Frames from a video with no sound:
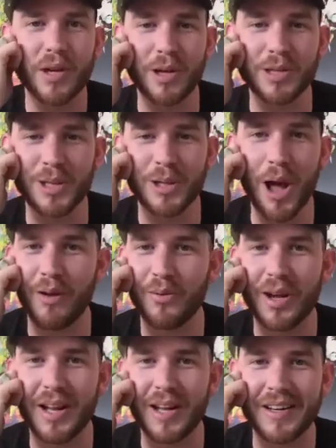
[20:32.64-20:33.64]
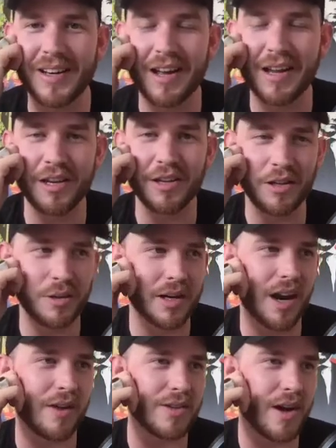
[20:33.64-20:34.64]
It's a lot of what you were
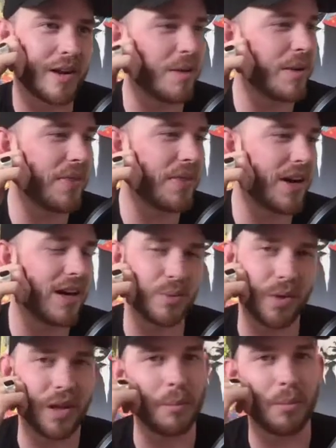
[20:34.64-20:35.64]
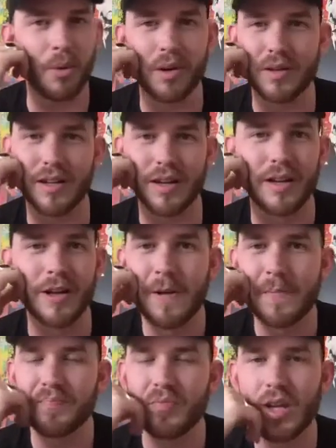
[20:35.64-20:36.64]
kind of talking about there. It's really important to
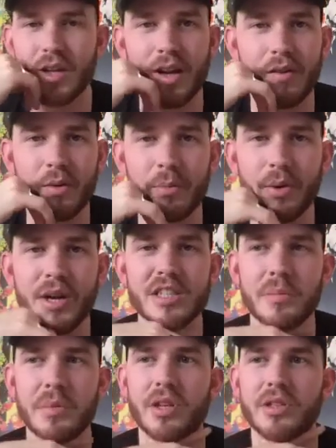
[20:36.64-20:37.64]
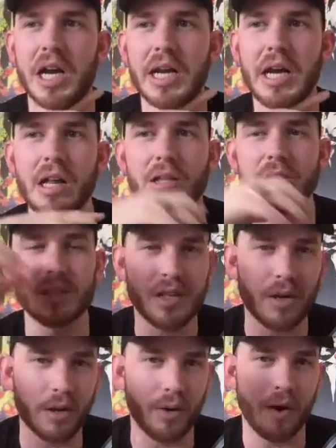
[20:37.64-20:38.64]
kind of embrace some of those ideologies that
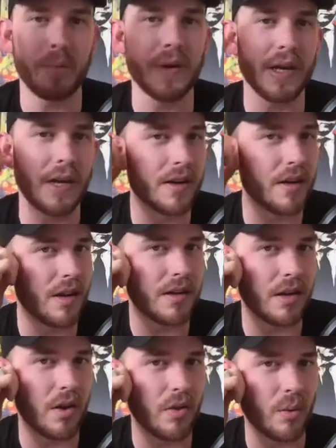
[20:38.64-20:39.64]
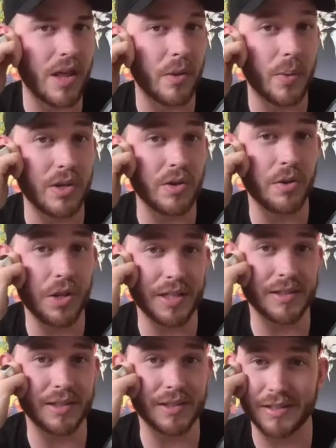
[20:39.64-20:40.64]
are creeping into, the way that we do
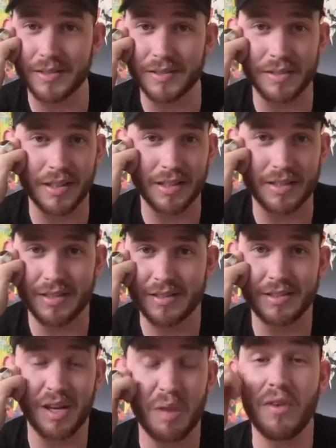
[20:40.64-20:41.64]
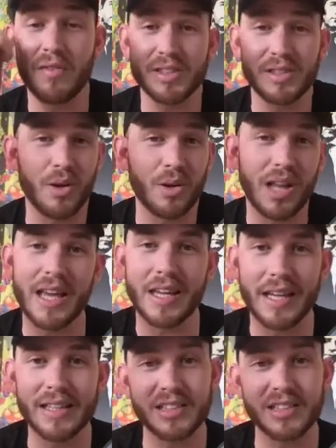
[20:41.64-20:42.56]
things. It's some of us don't like it.